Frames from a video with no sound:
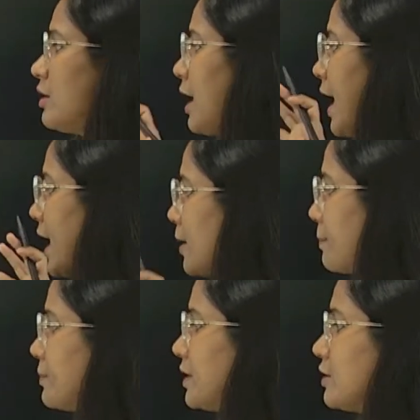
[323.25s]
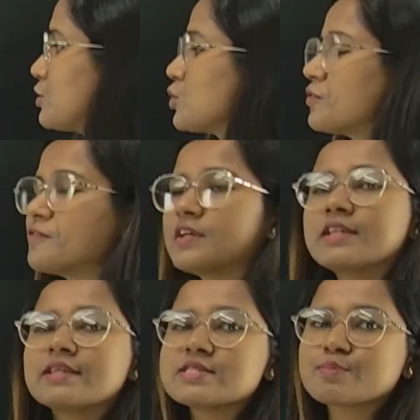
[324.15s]
help me to fill
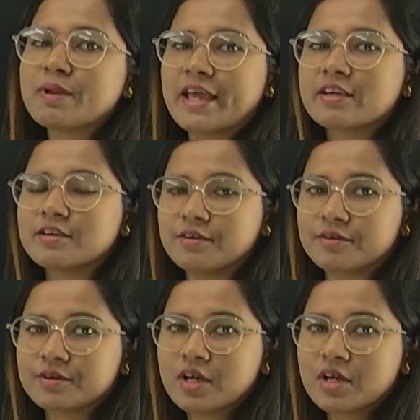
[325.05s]
this blank here.